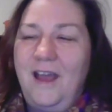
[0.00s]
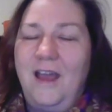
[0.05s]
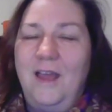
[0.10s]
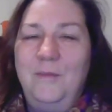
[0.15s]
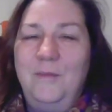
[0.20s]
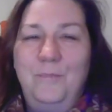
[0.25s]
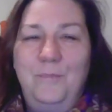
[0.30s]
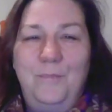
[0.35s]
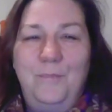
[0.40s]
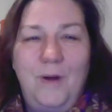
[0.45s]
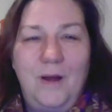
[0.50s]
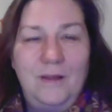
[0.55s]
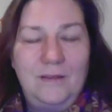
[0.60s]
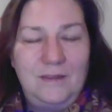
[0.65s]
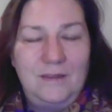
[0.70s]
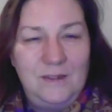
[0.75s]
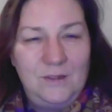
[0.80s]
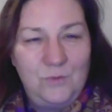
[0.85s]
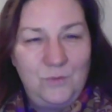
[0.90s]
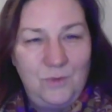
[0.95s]
I
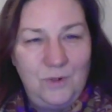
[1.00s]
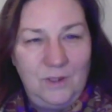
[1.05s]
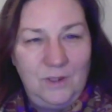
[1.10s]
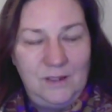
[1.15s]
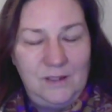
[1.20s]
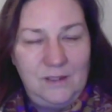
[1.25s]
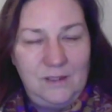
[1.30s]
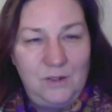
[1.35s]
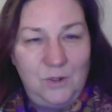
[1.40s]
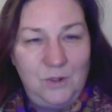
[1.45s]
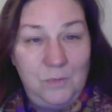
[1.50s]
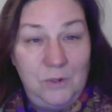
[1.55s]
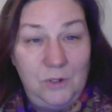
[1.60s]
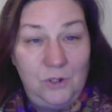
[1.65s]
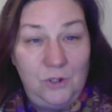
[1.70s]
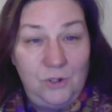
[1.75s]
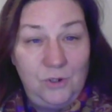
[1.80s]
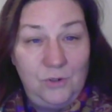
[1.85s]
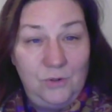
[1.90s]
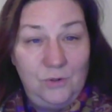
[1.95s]
bought these really stupid
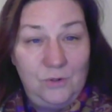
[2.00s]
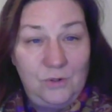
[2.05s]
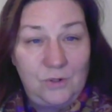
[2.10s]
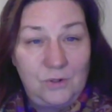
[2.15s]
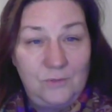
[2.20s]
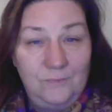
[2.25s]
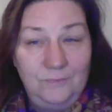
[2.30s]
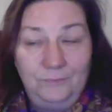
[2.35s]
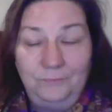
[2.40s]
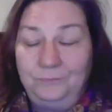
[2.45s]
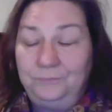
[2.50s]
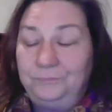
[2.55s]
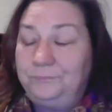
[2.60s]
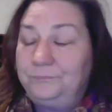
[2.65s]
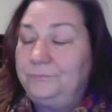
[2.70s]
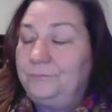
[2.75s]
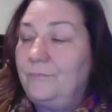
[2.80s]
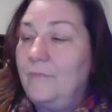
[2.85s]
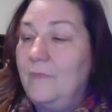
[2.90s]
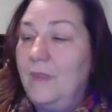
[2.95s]
shoes
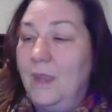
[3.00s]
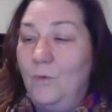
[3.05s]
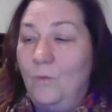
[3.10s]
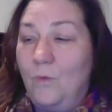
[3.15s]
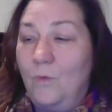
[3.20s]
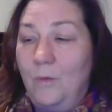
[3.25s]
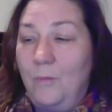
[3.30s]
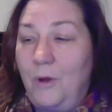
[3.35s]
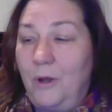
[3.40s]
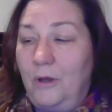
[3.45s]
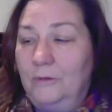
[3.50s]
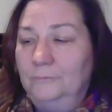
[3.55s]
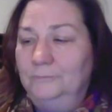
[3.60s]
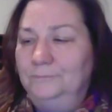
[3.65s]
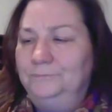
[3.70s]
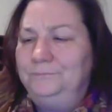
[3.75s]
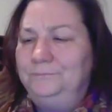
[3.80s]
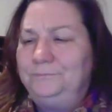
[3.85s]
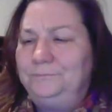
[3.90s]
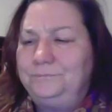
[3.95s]
at Walmart,
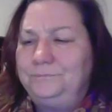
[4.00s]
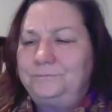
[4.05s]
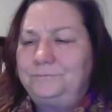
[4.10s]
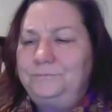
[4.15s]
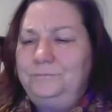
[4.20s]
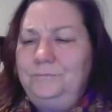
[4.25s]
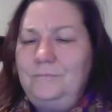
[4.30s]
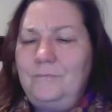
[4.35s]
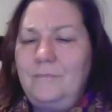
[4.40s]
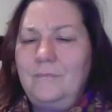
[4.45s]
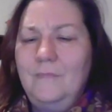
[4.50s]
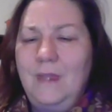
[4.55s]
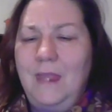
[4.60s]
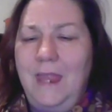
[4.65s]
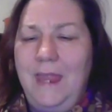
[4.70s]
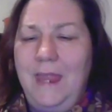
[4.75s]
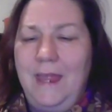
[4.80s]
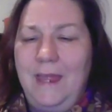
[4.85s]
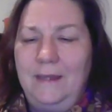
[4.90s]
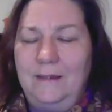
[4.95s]

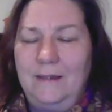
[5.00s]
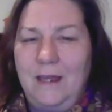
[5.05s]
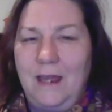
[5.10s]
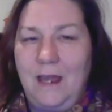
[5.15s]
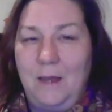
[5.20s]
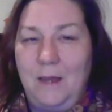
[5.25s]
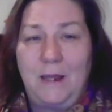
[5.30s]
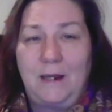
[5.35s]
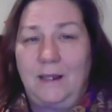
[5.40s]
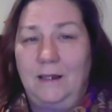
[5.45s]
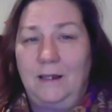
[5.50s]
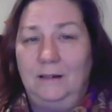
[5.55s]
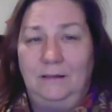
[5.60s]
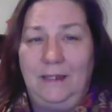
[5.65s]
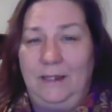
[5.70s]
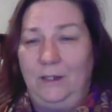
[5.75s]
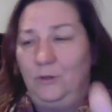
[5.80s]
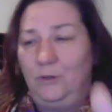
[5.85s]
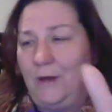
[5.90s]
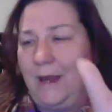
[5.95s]
and I'm not going to
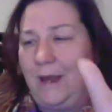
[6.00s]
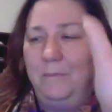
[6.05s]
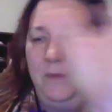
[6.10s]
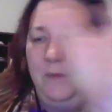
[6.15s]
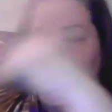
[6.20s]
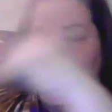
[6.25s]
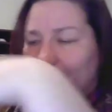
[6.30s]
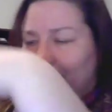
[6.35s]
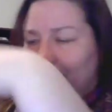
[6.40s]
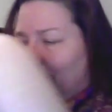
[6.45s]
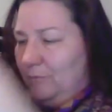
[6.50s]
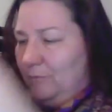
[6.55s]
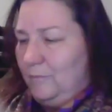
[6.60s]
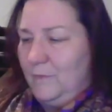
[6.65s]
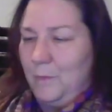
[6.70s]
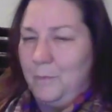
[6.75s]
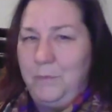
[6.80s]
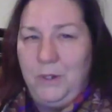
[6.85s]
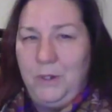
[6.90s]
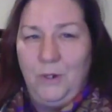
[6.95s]
like grab the
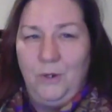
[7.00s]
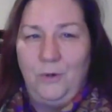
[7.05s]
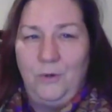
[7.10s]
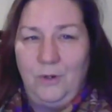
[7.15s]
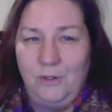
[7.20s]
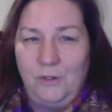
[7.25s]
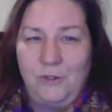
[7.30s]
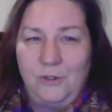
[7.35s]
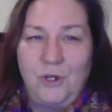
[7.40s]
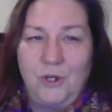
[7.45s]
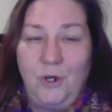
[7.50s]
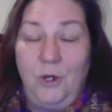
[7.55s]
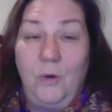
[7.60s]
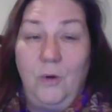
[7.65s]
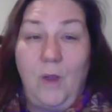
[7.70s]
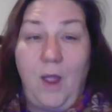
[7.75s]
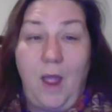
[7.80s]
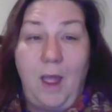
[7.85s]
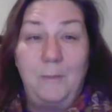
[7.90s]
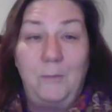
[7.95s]
computer and show
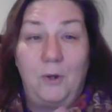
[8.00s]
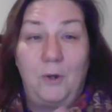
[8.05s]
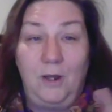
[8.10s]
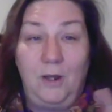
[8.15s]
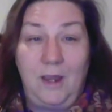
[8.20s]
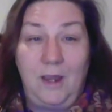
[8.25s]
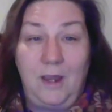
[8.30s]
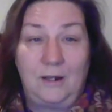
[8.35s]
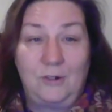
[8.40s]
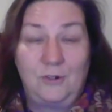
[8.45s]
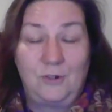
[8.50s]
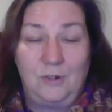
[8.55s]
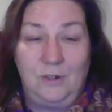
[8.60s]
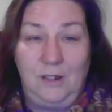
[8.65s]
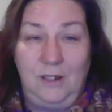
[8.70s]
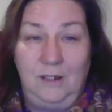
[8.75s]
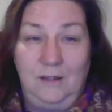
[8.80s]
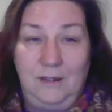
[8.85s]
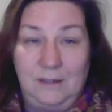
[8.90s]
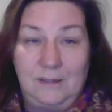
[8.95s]
you. I'm going to
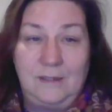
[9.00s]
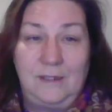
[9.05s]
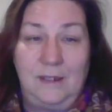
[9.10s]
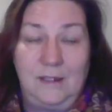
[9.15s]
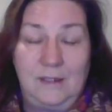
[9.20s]
actually, that's the